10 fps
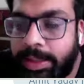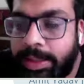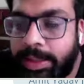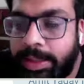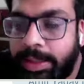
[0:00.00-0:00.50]

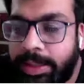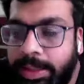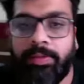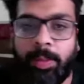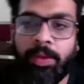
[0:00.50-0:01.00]
Not a
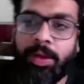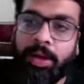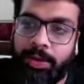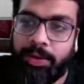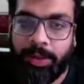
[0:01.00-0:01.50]
word more,
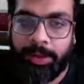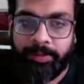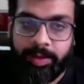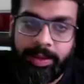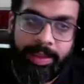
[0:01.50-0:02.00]
not a
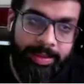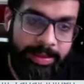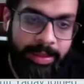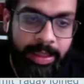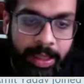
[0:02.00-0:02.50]
word
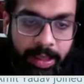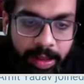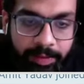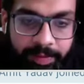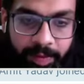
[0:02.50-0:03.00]
less.
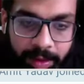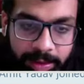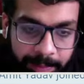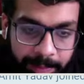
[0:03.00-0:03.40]
Now we've got the